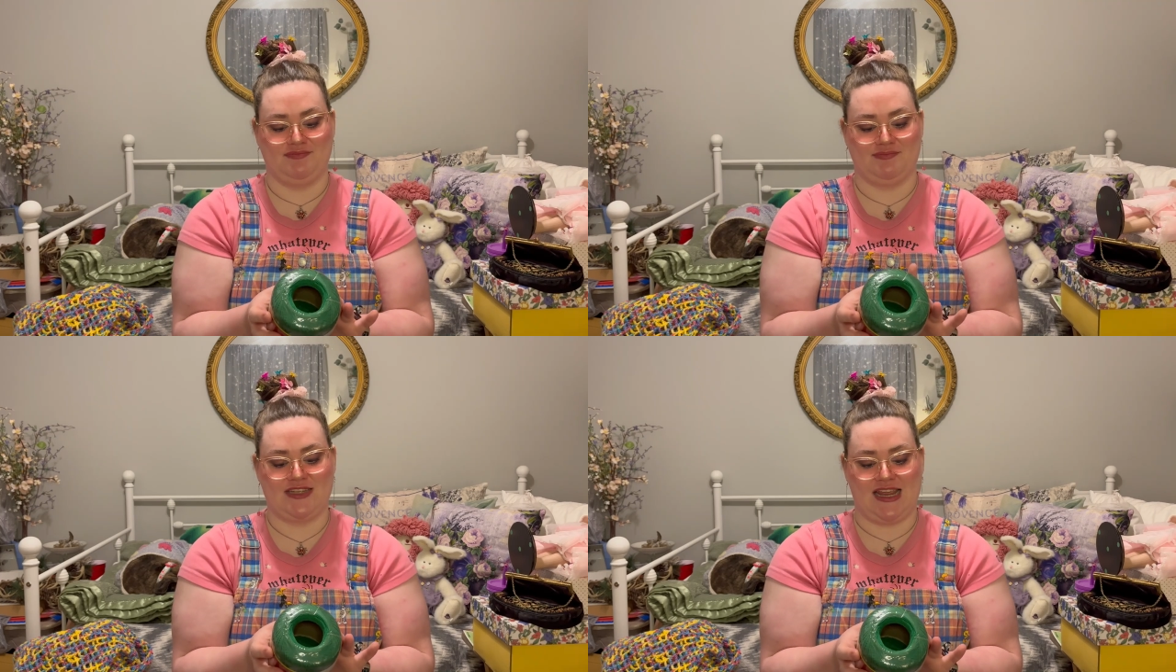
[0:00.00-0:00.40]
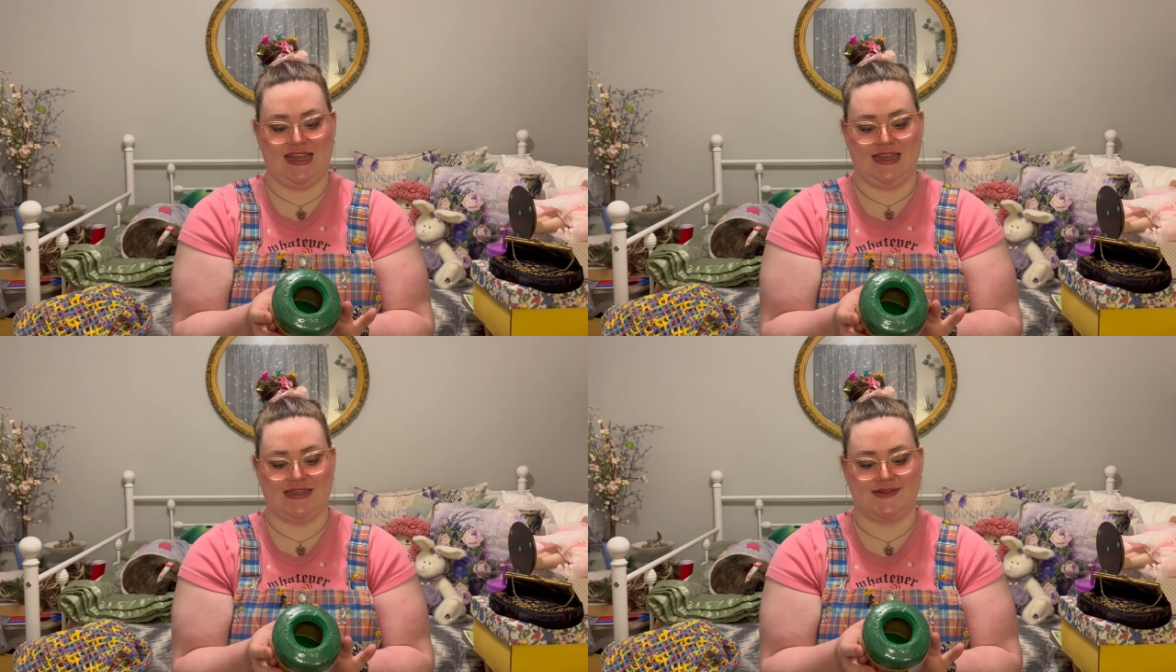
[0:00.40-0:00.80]

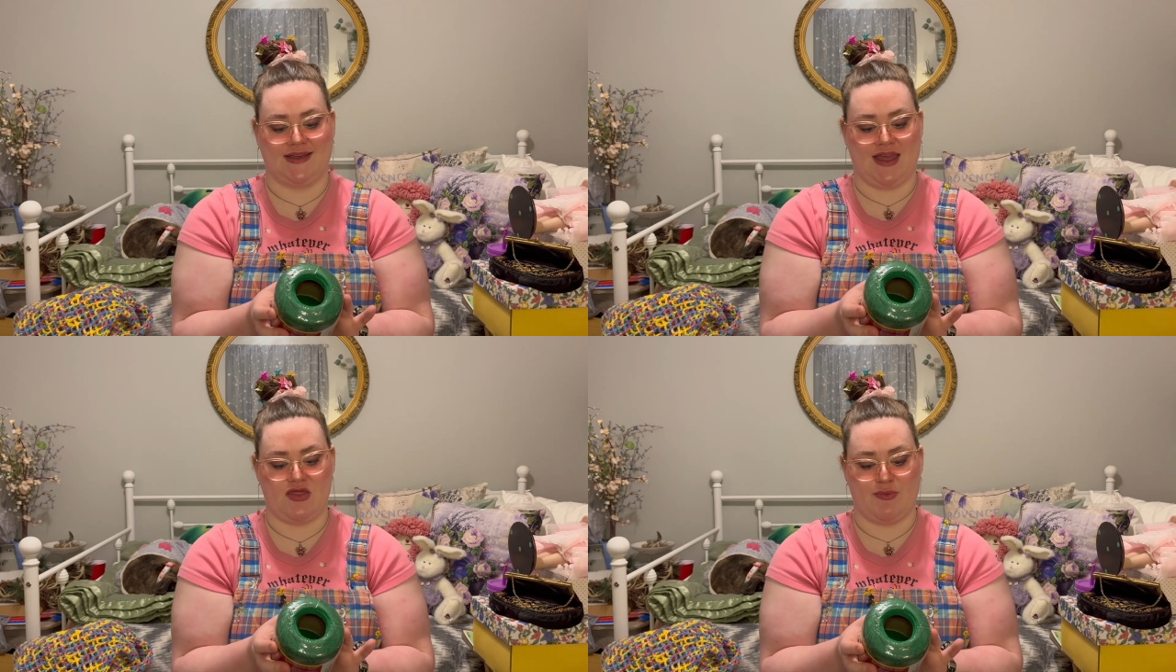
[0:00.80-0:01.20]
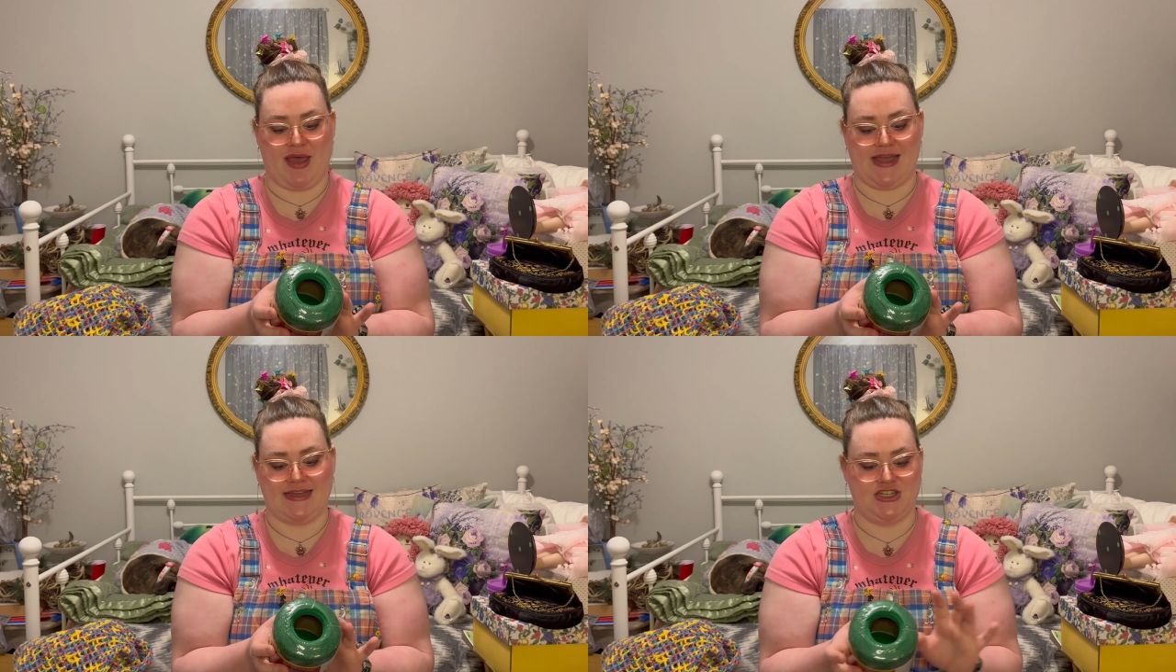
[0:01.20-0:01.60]
Taking into account the
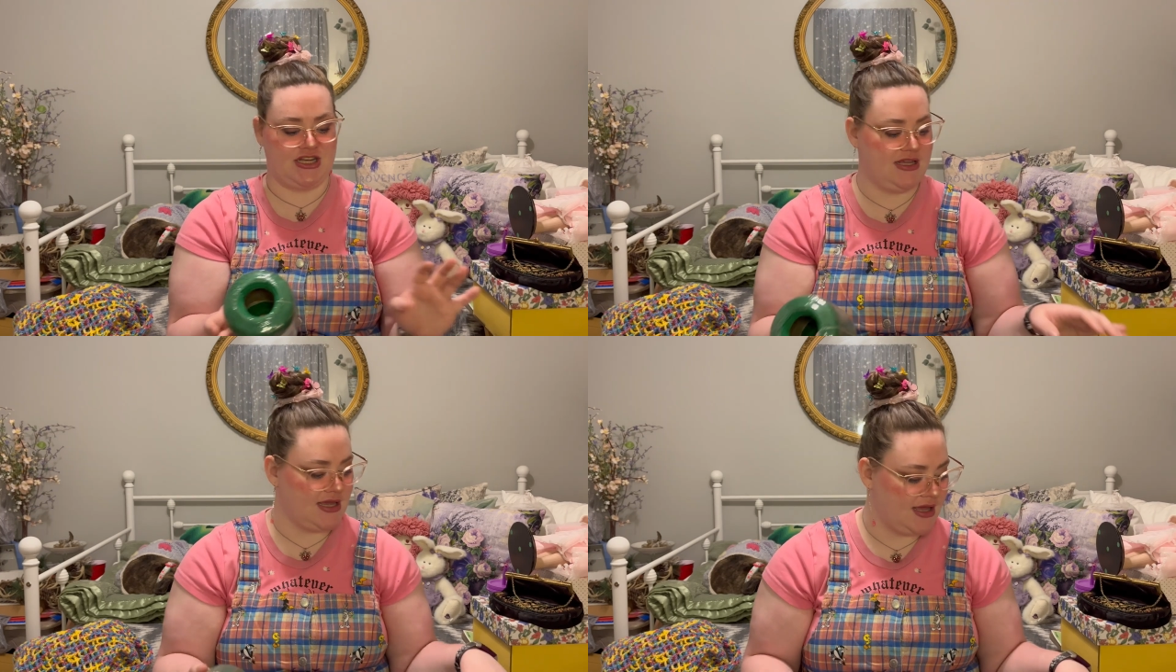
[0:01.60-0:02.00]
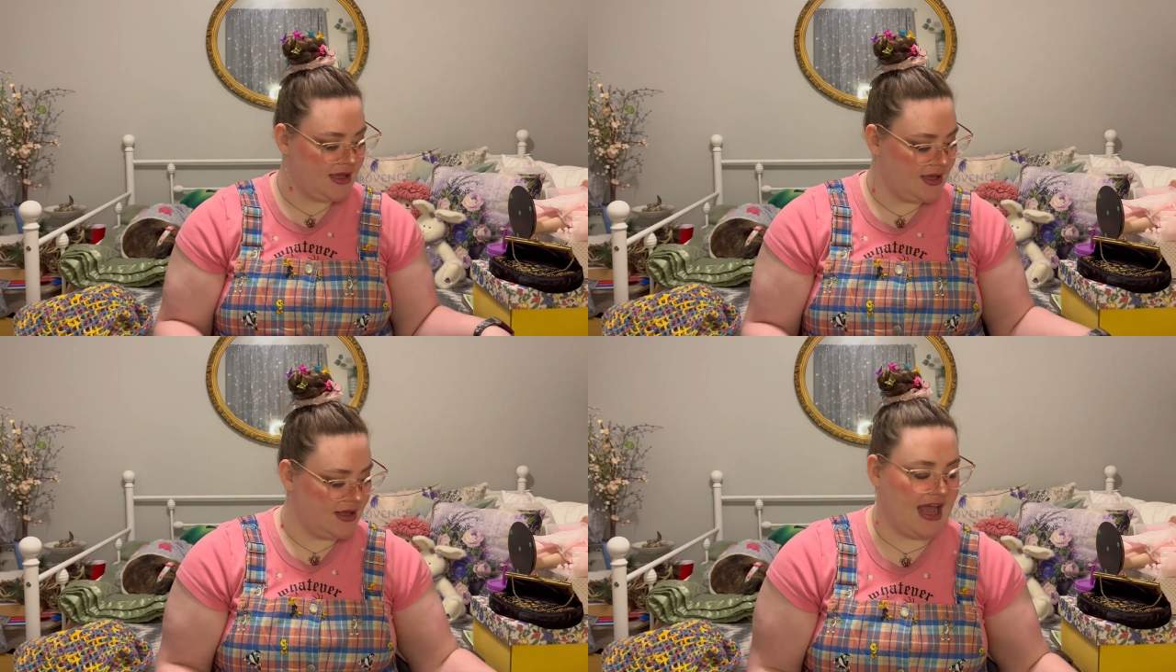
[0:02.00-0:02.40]
packaging.
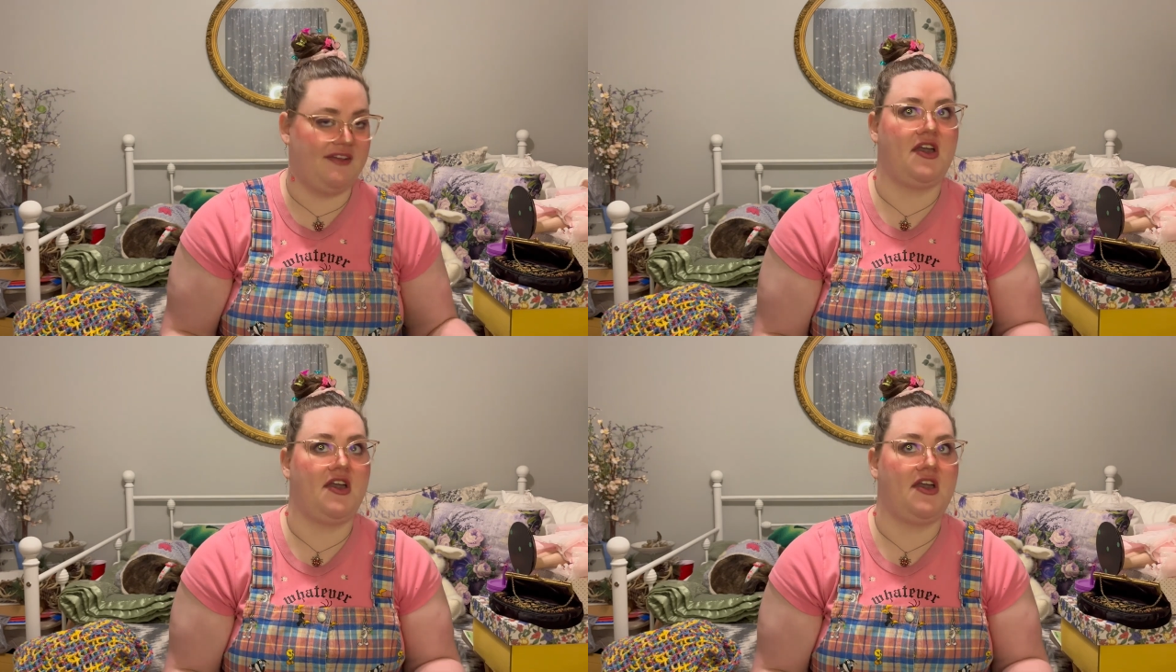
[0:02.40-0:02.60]
I've